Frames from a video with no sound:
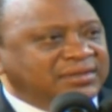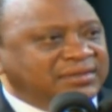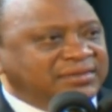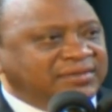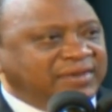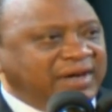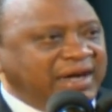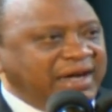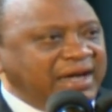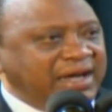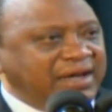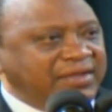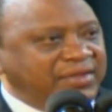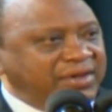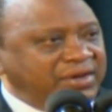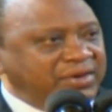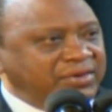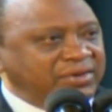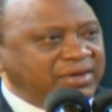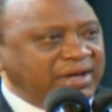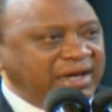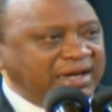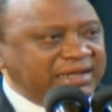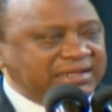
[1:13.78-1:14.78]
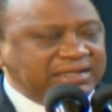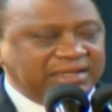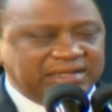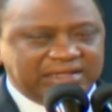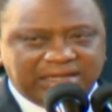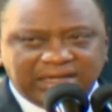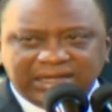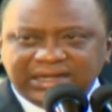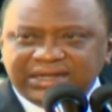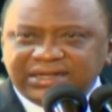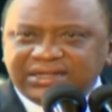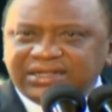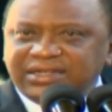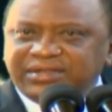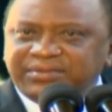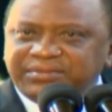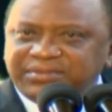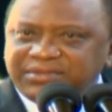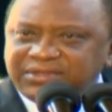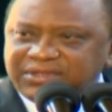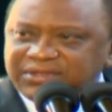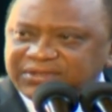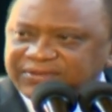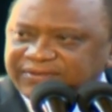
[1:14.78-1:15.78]
via the United
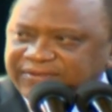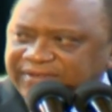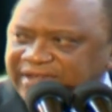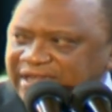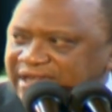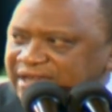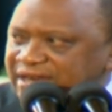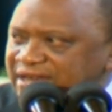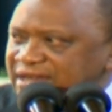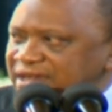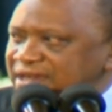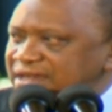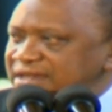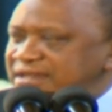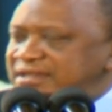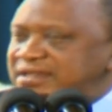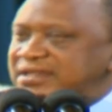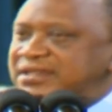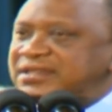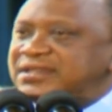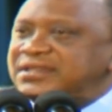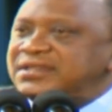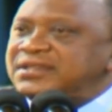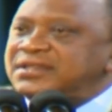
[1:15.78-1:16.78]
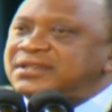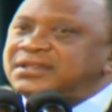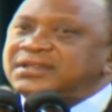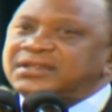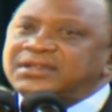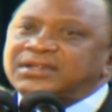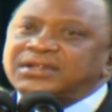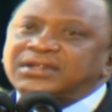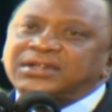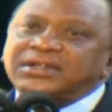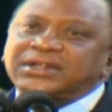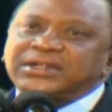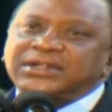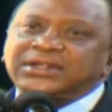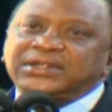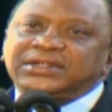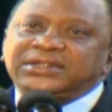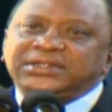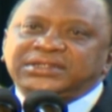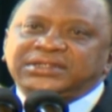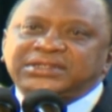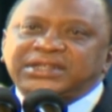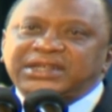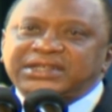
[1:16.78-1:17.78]
Kingdom to various
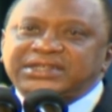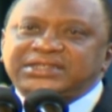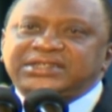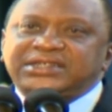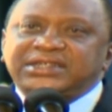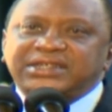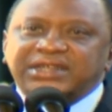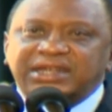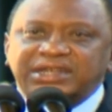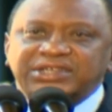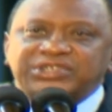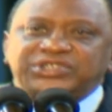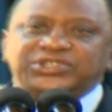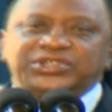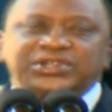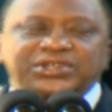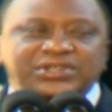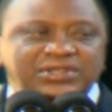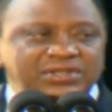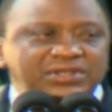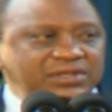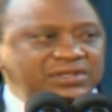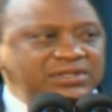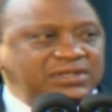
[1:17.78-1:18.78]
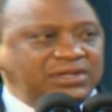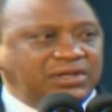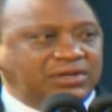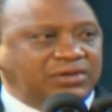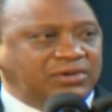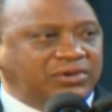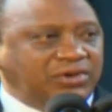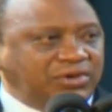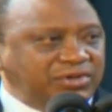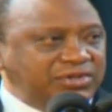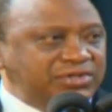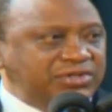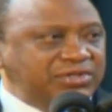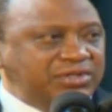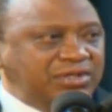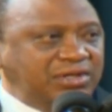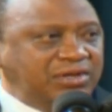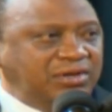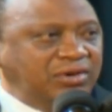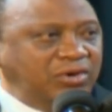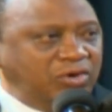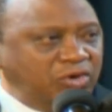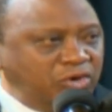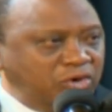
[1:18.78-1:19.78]
destinations across the
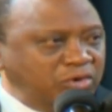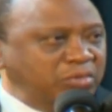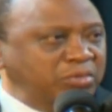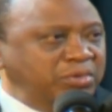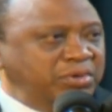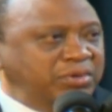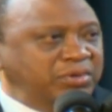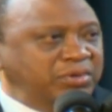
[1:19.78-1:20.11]
globe,